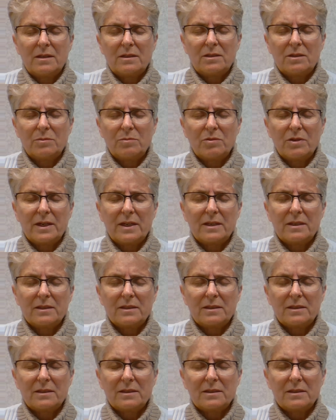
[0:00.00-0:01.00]
to bring
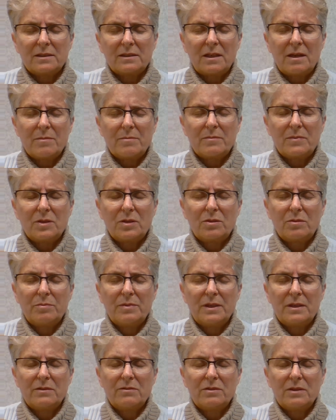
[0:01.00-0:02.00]
some little
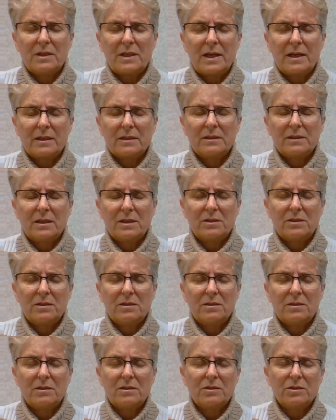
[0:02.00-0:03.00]
bit of
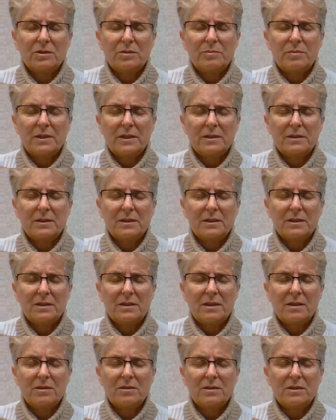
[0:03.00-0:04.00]
relaxation to those places
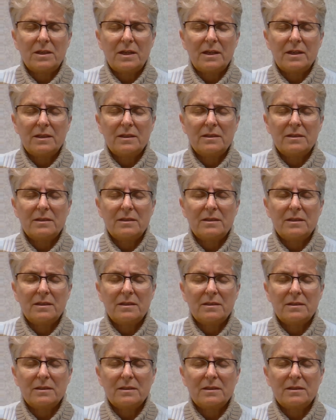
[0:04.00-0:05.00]
that are tight and
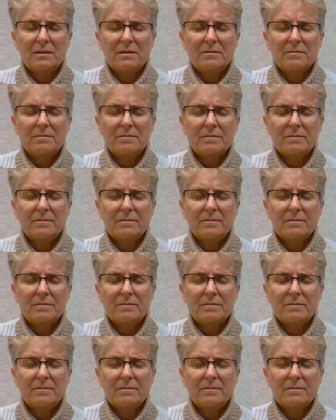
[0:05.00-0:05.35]
tense.